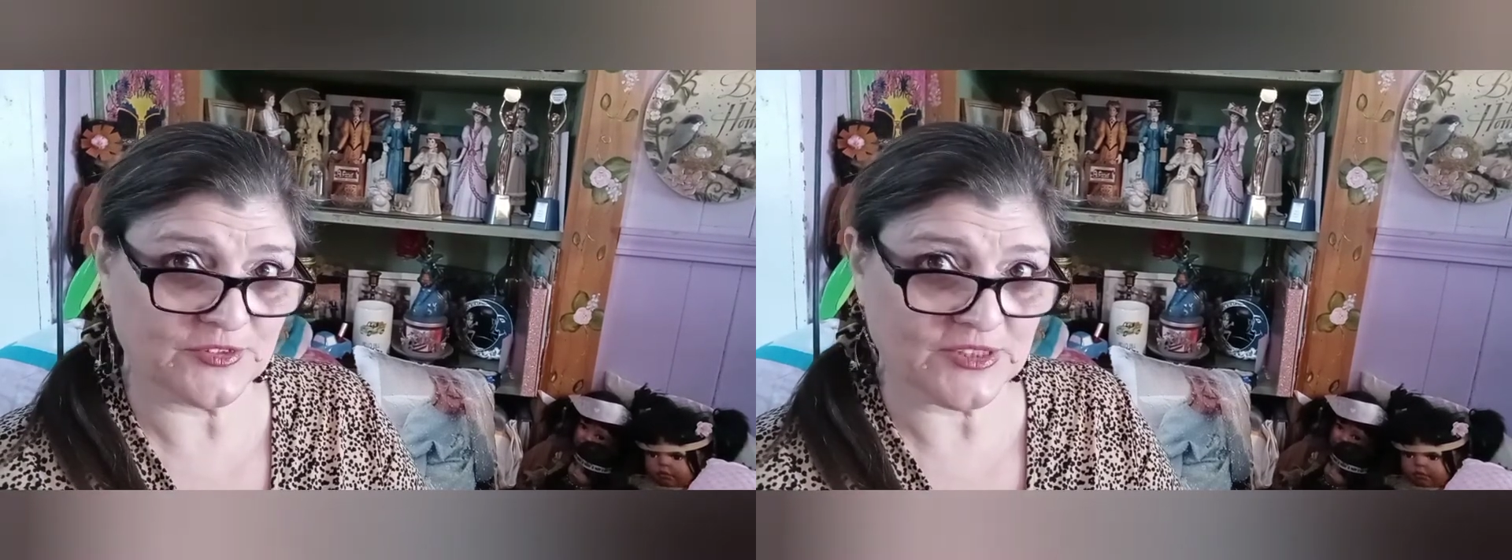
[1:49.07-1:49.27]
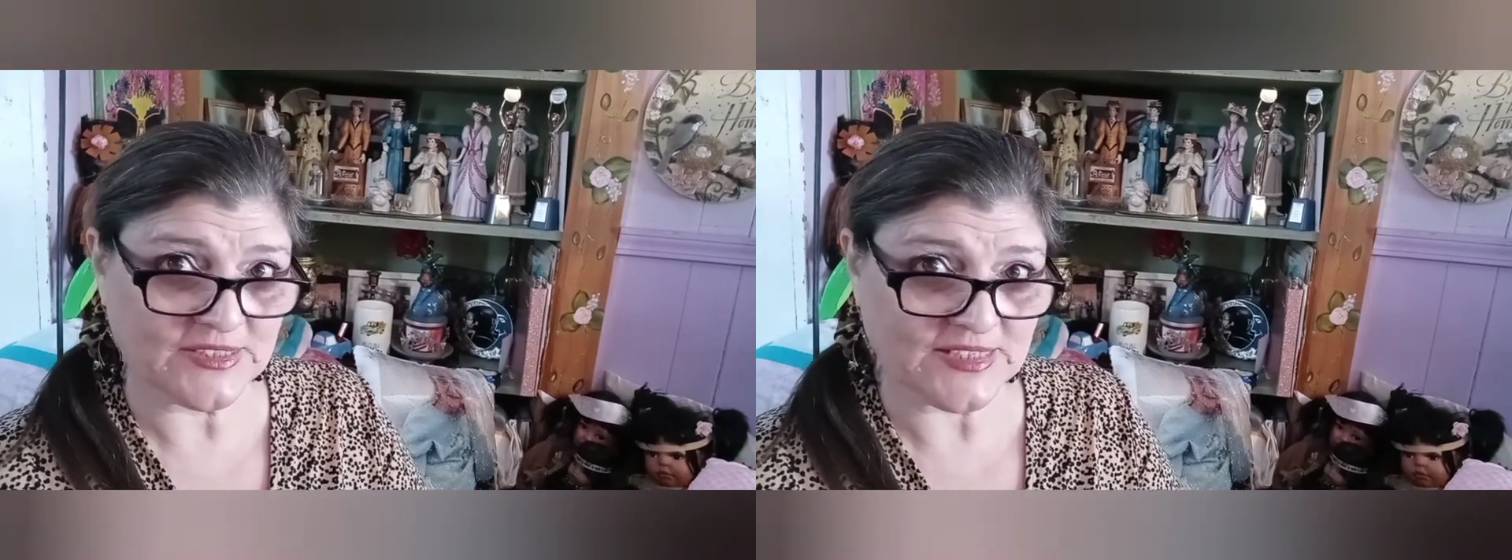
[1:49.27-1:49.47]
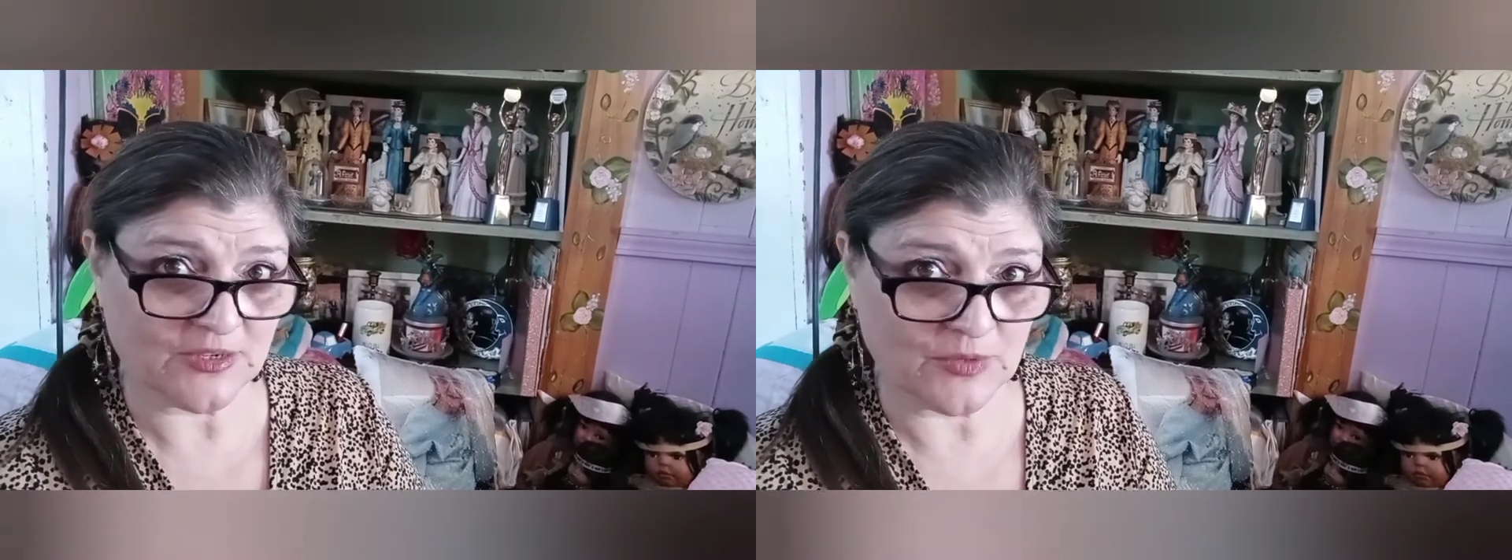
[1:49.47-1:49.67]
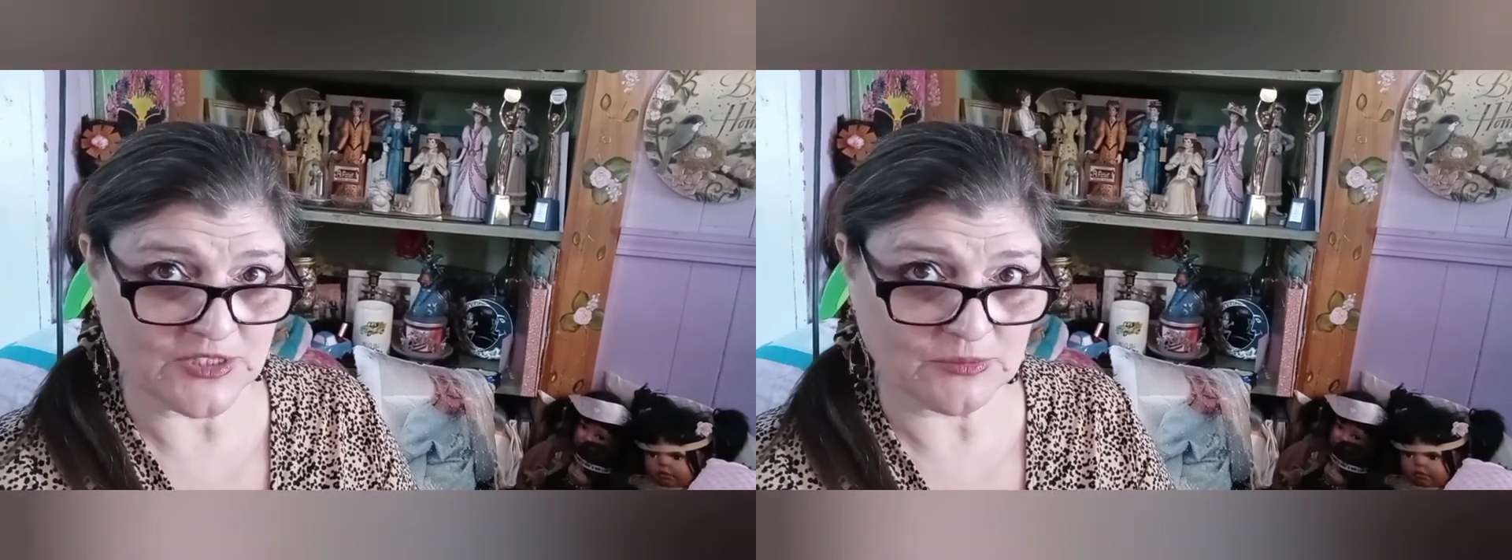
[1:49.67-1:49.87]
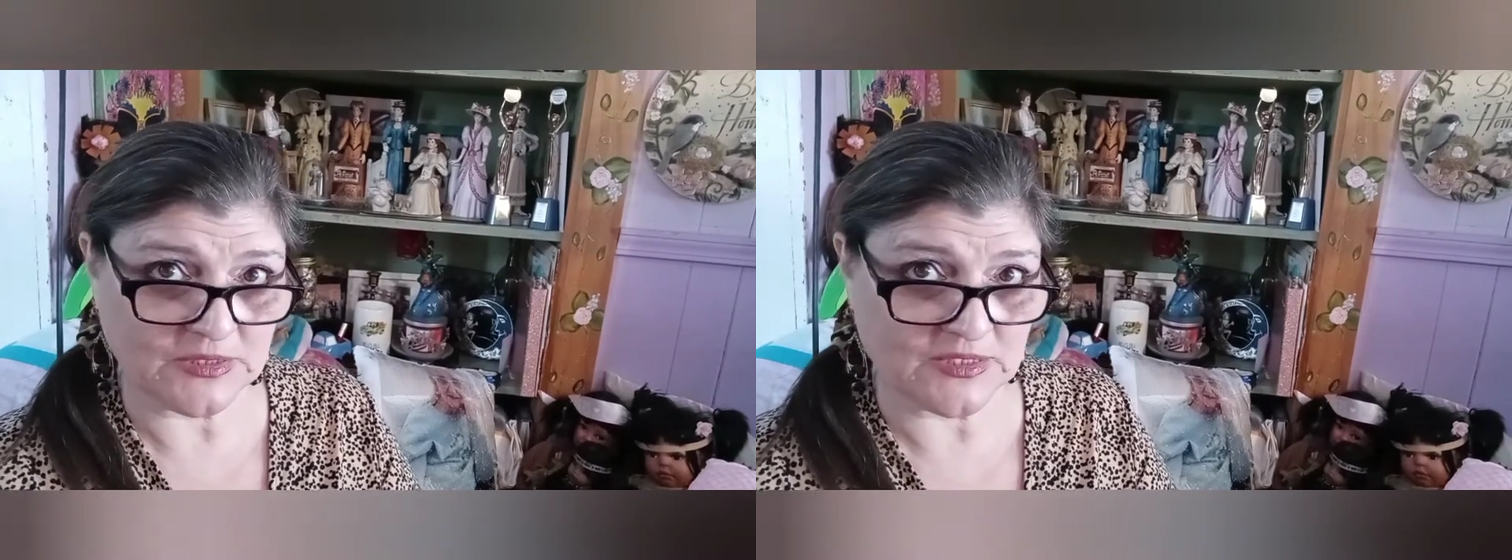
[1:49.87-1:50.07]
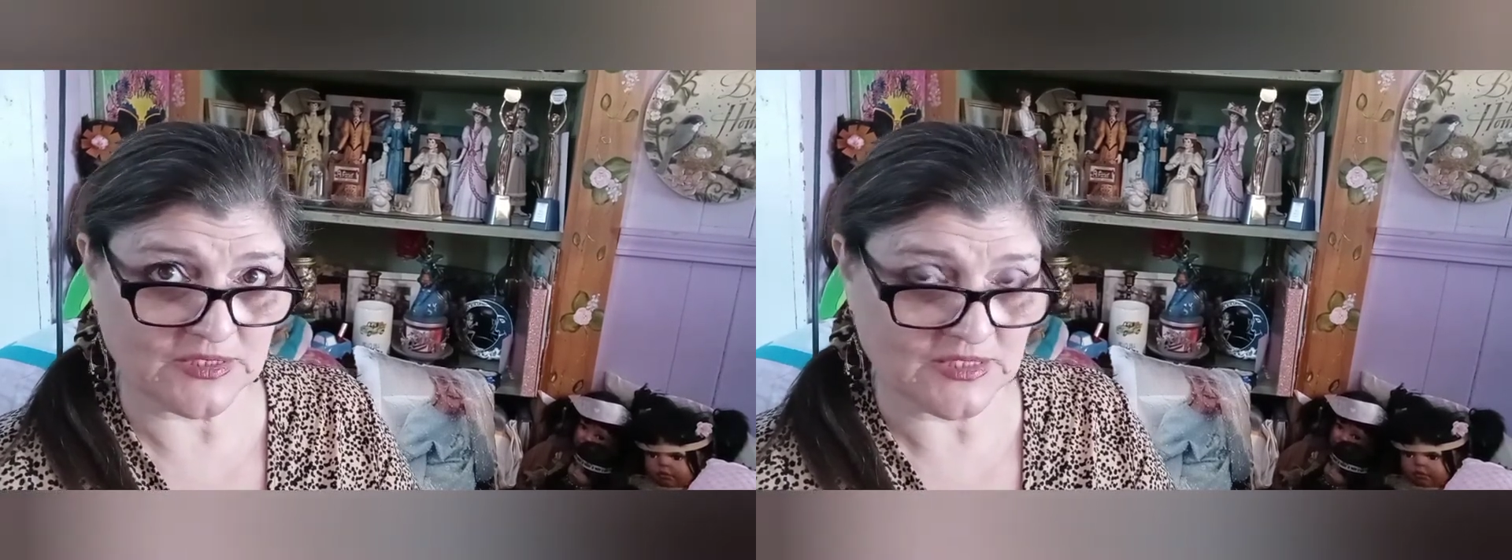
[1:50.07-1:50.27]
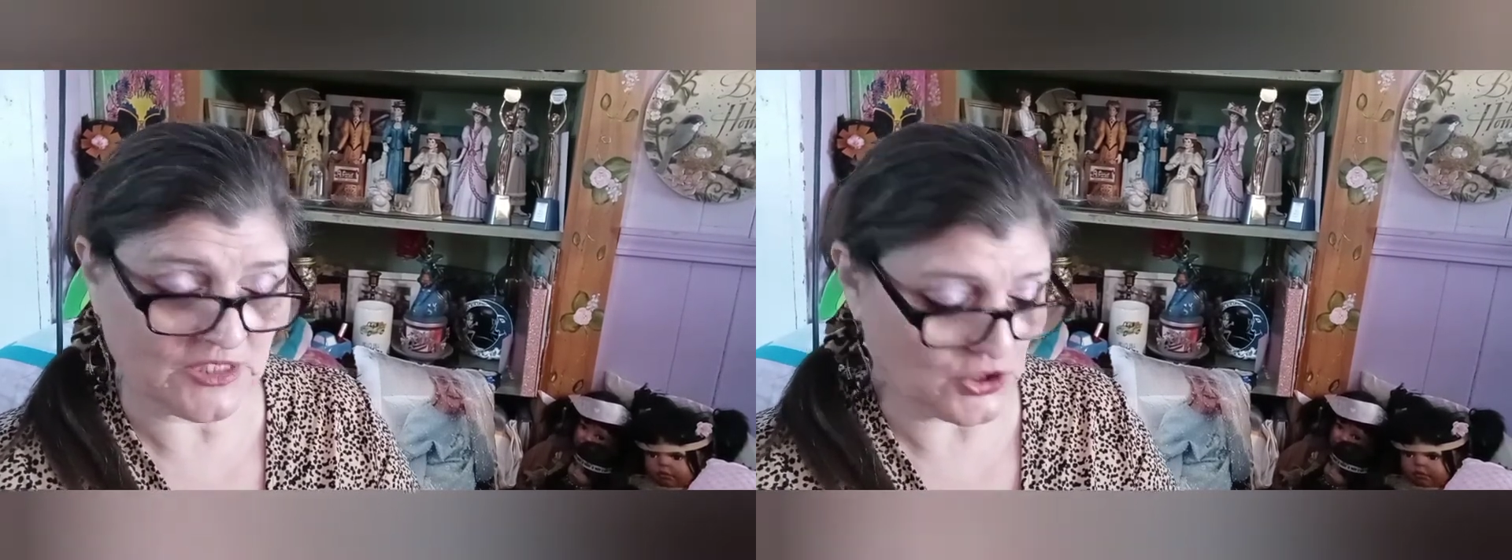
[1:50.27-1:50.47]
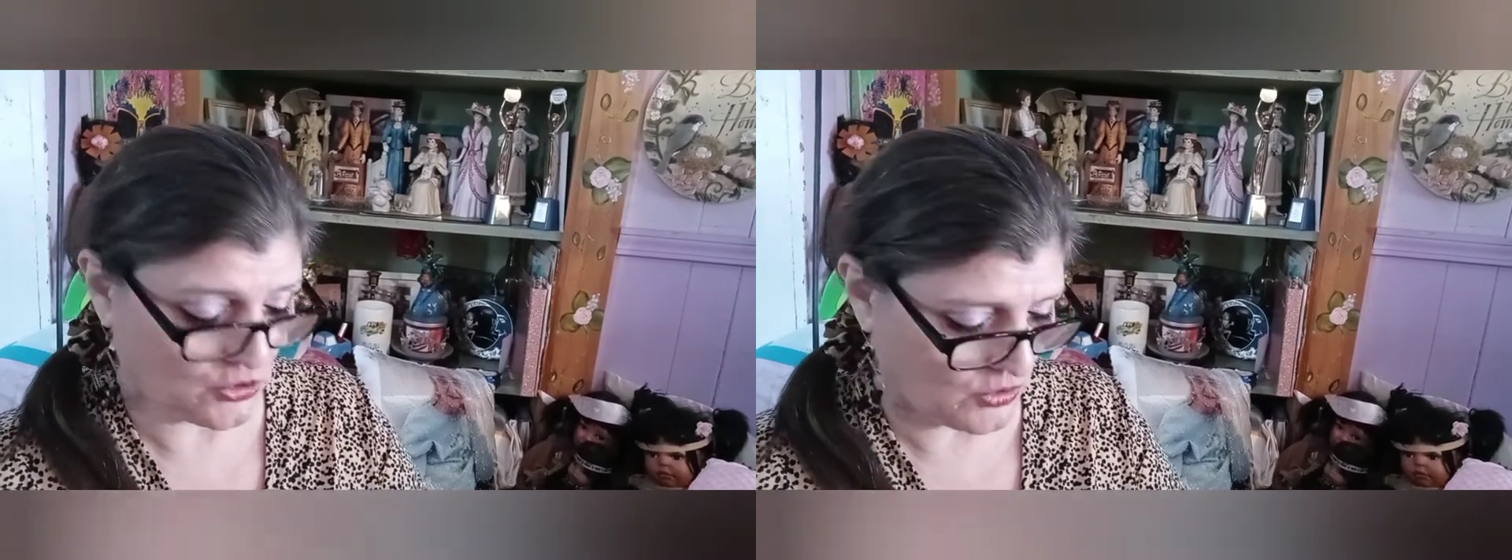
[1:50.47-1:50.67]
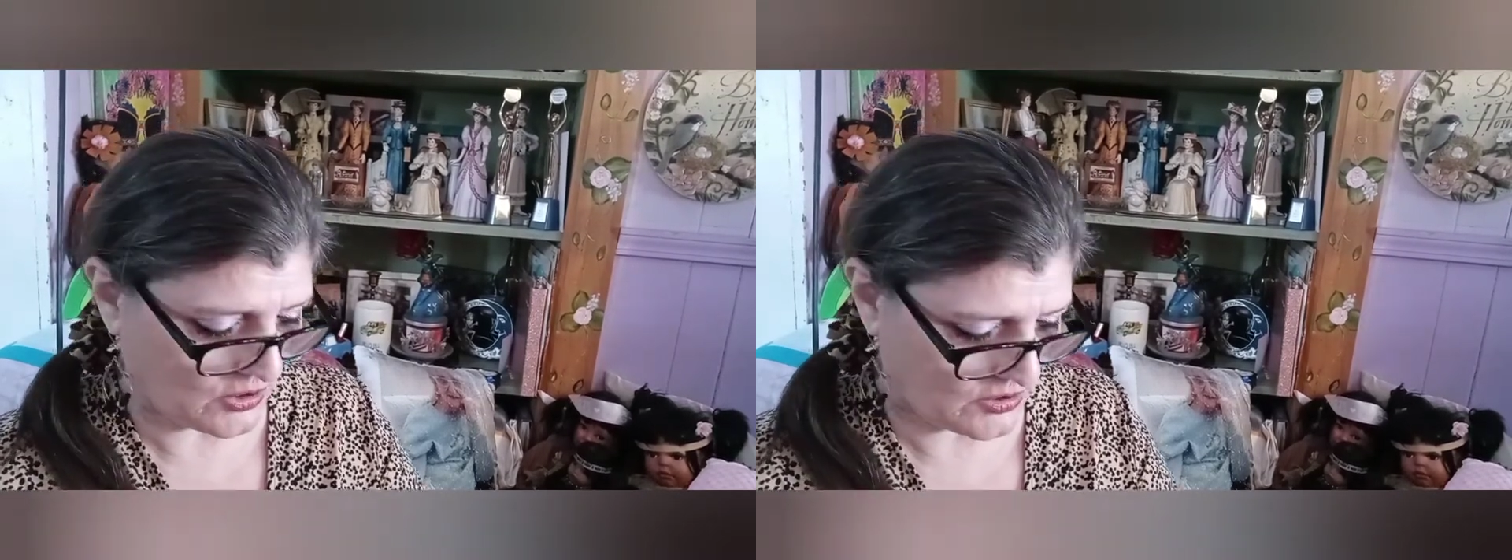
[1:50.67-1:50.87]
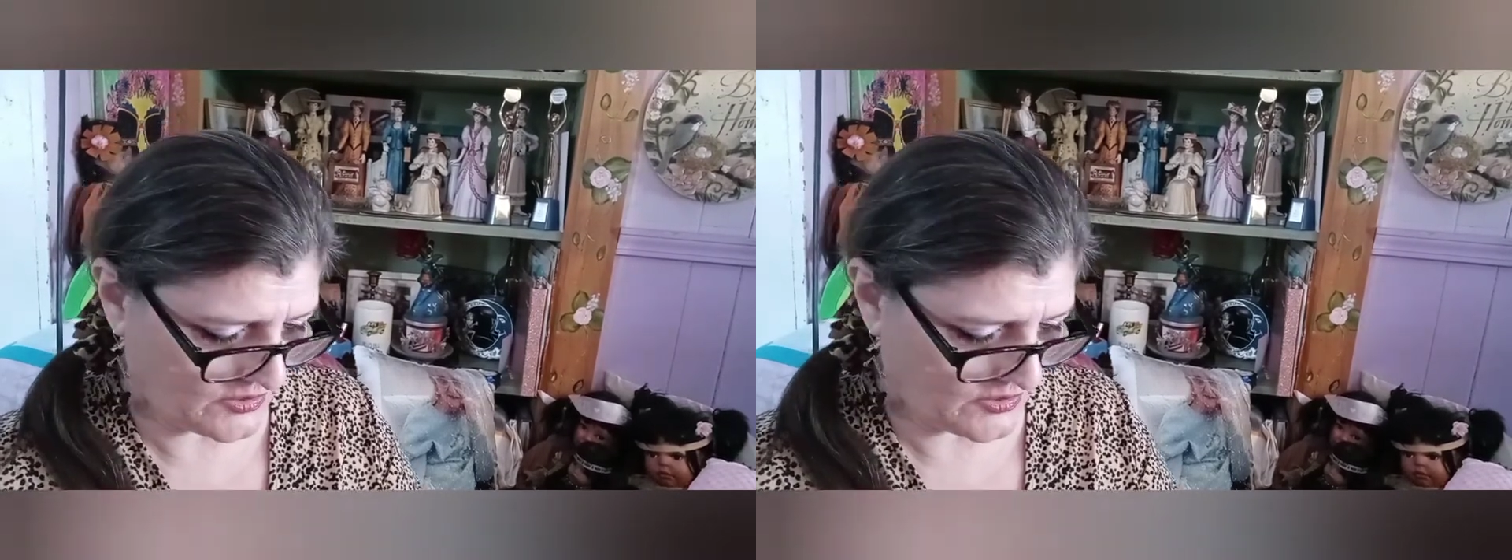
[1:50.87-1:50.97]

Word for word: You guys gotta watch me struggle